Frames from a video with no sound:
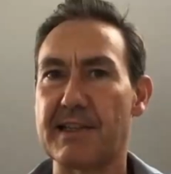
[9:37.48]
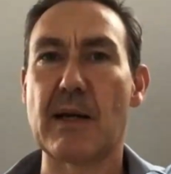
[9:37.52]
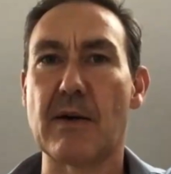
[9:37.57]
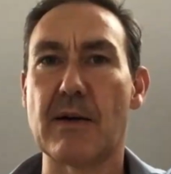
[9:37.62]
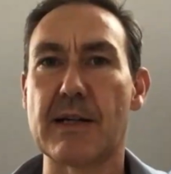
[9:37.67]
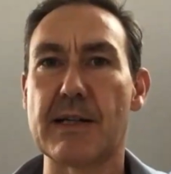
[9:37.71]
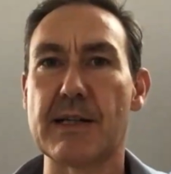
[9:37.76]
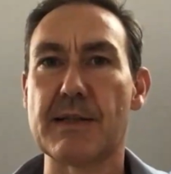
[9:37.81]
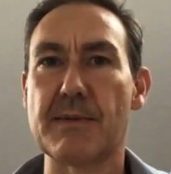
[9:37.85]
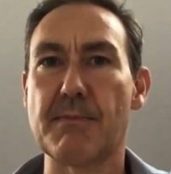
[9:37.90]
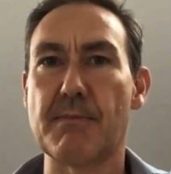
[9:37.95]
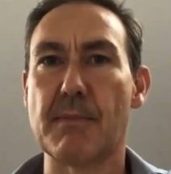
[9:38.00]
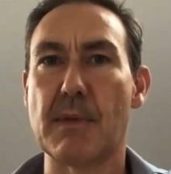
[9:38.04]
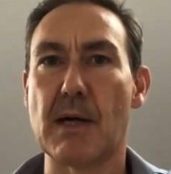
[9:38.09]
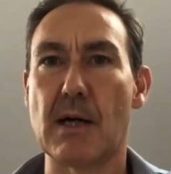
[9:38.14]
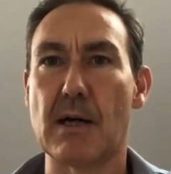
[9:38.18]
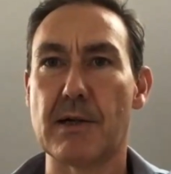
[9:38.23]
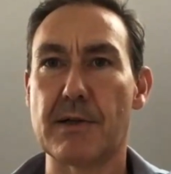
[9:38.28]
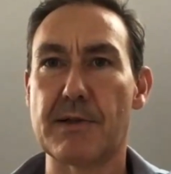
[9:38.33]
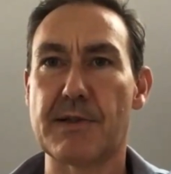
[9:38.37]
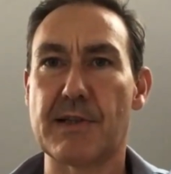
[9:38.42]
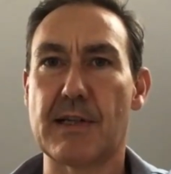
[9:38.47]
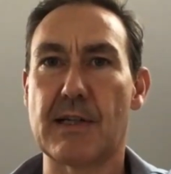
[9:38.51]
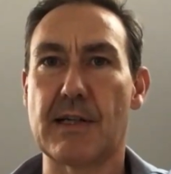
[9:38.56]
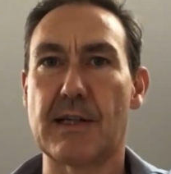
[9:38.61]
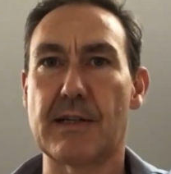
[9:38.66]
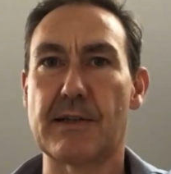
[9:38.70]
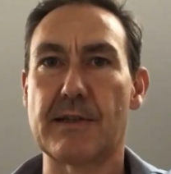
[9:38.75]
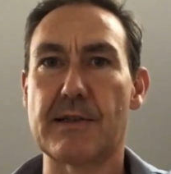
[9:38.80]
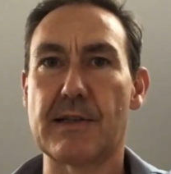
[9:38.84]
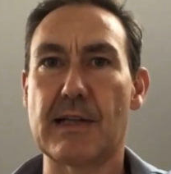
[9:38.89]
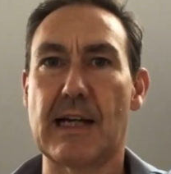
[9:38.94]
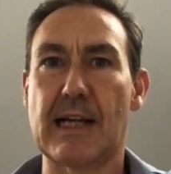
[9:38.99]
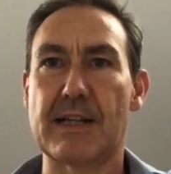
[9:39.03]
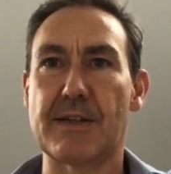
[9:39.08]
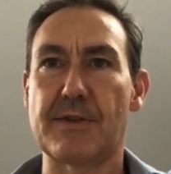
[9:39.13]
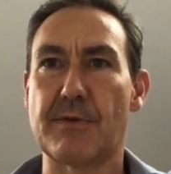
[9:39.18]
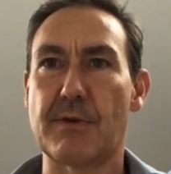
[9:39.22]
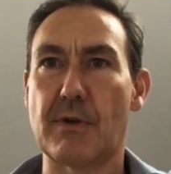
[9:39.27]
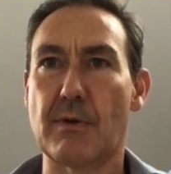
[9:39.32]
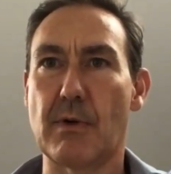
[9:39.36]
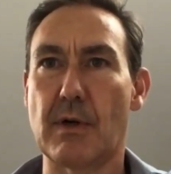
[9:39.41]
behind MART and
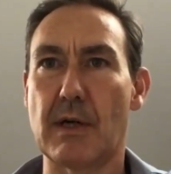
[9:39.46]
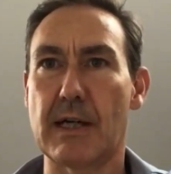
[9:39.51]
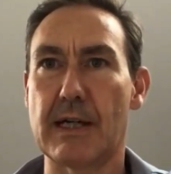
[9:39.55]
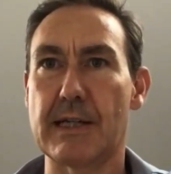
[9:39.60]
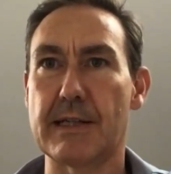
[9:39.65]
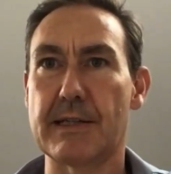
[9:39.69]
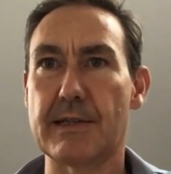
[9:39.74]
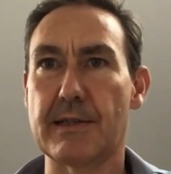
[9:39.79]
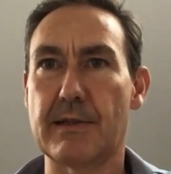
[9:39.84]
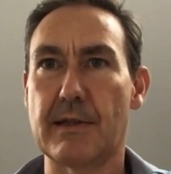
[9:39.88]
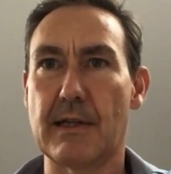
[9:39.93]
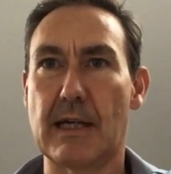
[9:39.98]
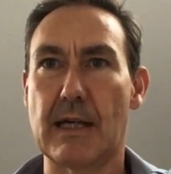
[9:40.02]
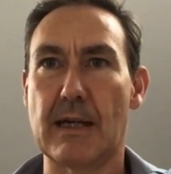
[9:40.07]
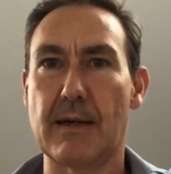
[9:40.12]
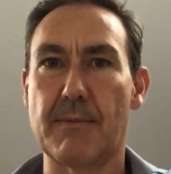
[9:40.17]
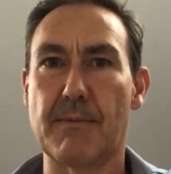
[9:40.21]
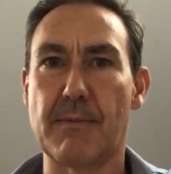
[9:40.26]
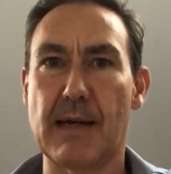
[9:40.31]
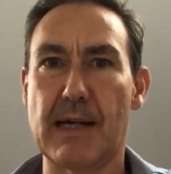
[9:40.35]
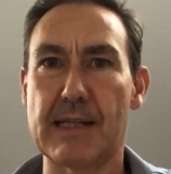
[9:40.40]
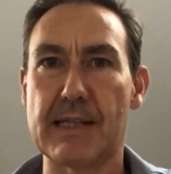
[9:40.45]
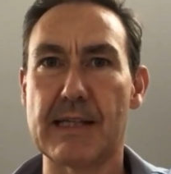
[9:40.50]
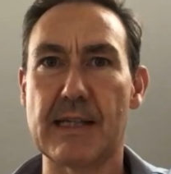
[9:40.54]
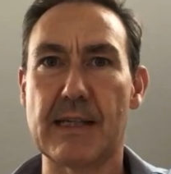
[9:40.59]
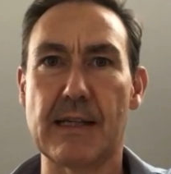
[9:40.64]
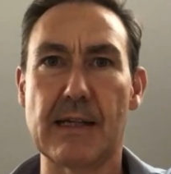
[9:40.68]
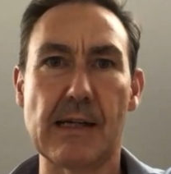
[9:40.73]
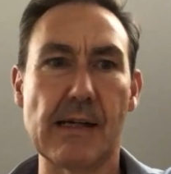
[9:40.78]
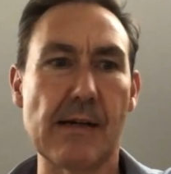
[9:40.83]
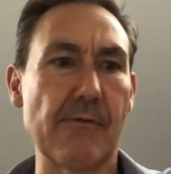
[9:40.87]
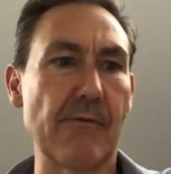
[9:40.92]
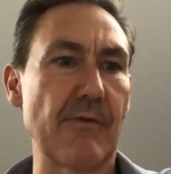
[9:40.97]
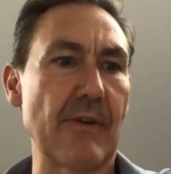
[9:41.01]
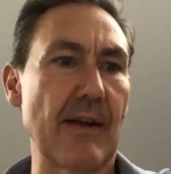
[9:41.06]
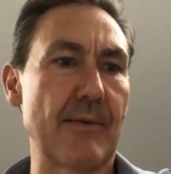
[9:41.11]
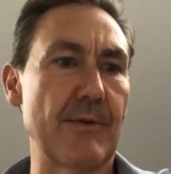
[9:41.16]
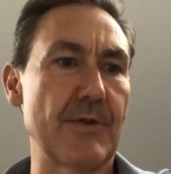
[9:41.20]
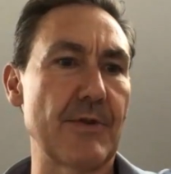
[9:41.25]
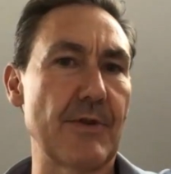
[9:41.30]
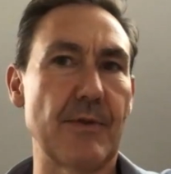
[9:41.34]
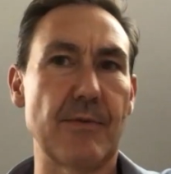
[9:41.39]
as required
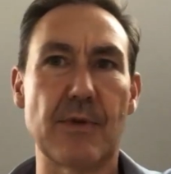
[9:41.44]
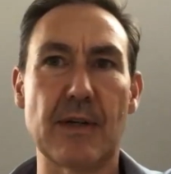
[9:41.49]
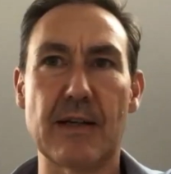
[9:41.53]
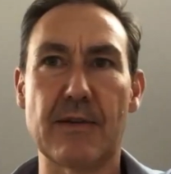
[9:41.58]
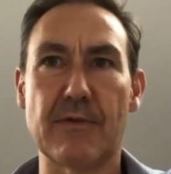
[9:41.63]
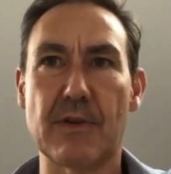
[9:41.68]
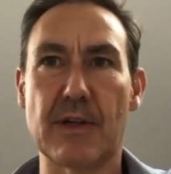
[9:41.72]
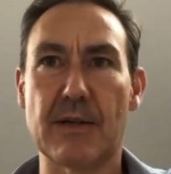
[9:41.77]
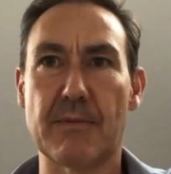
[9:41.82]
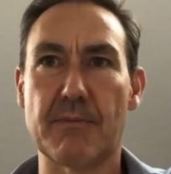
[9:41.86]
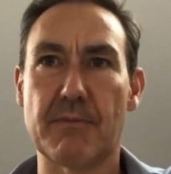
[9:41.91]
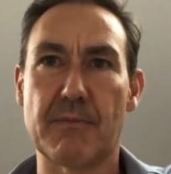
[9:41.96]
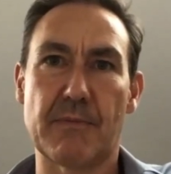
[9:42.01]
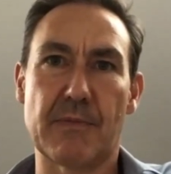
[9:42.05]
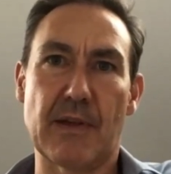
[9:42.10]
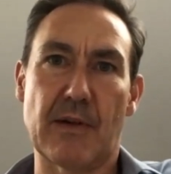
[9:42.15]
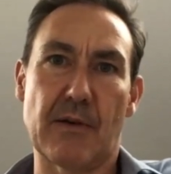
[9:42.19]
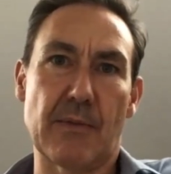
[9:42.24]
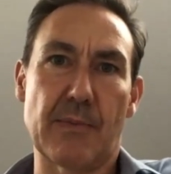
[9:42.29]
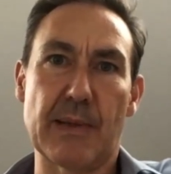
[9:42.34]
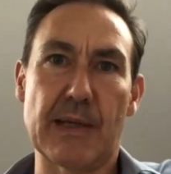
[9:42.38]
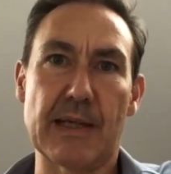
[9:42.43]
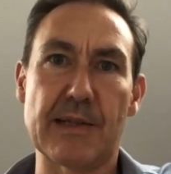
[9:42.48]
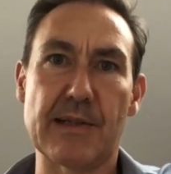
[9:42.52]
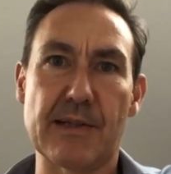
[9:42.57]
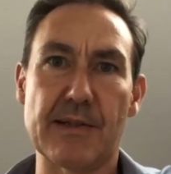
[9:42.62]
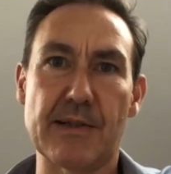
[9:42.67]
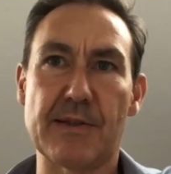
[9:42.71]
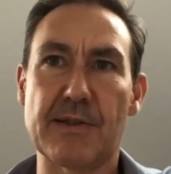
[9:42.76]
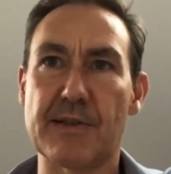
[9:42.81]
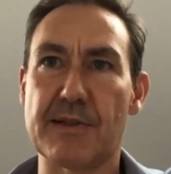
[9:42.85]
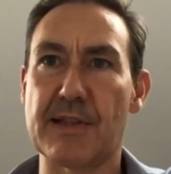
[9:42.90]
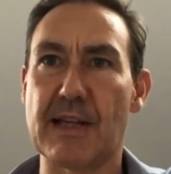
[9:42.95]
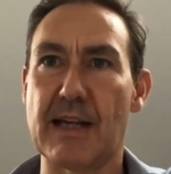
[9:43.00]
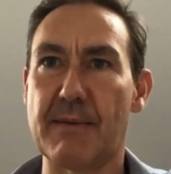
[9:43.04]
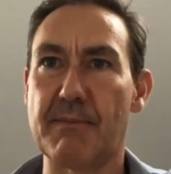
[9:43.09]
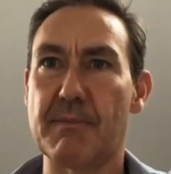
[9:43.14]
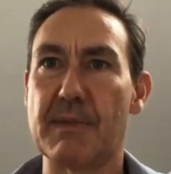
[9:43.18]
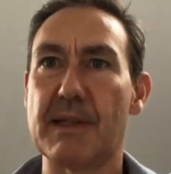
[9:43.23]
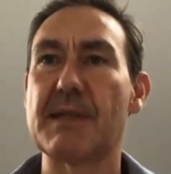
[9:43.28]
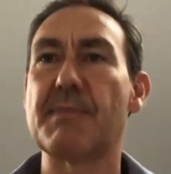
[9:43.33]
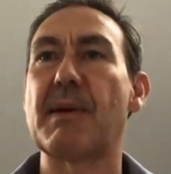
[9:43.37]
anti-inflammatory reliever therapy. So it's the
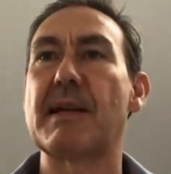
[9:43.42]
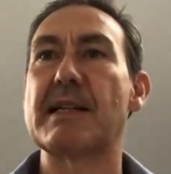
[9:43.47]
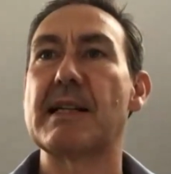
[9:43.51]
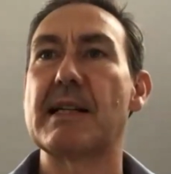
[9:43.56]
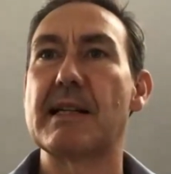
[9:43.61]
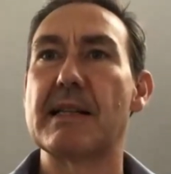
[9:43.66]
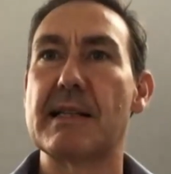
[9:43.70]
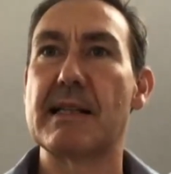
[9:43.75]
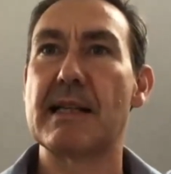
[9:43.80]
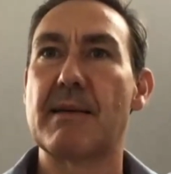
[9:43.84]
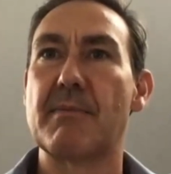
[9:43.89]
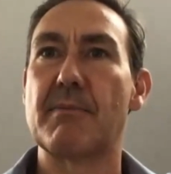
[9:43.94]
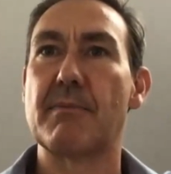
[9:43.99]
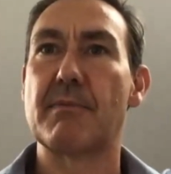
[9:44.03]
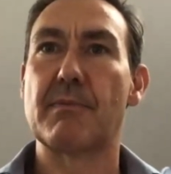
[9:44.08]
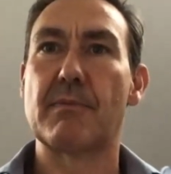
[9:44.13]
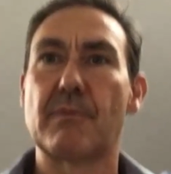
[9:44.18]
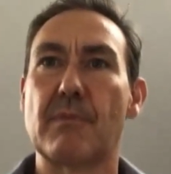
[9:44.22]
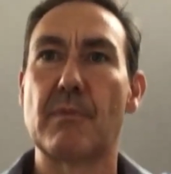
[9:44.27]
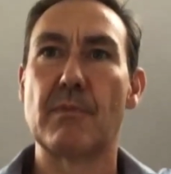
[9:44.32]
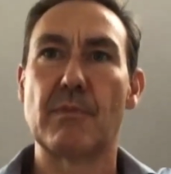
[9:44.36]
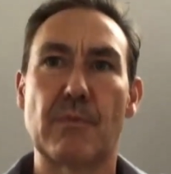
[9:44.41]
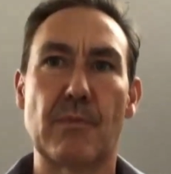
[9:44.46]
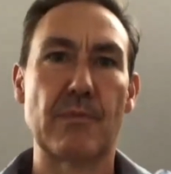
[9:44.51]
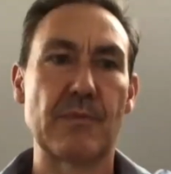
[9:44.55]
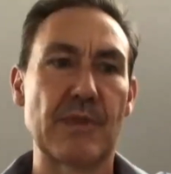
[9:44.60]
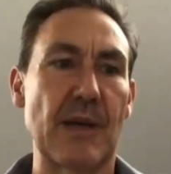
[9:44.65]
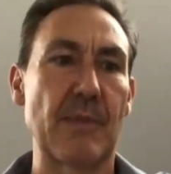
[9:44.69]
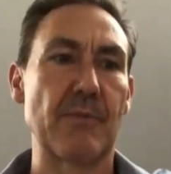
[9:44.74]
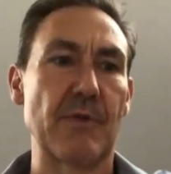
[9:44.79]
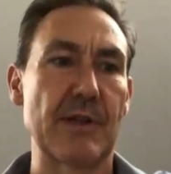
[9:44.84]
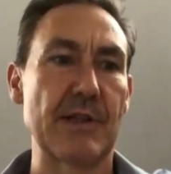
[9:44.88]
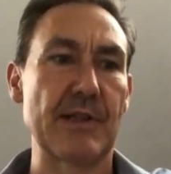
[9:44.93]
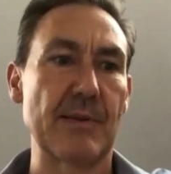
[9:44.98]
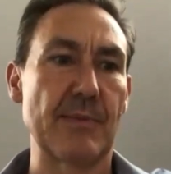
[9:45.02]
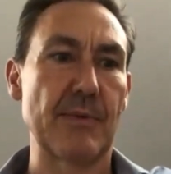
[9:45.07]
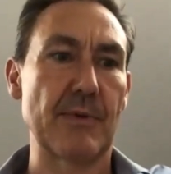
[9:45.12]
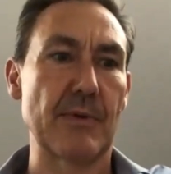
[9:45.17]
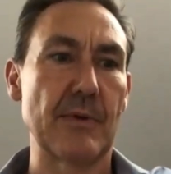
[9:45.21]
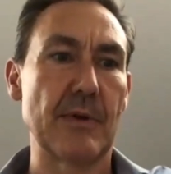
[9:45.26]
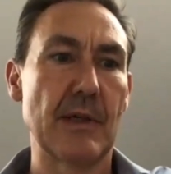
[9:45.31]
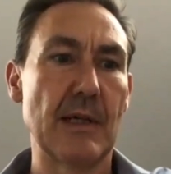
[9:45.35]
same. It's basically the same
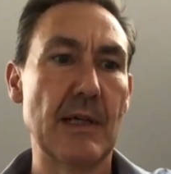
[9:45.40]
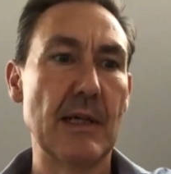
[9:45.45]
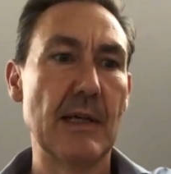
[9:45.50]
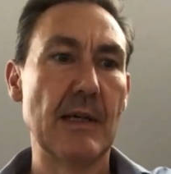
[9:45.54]
principle.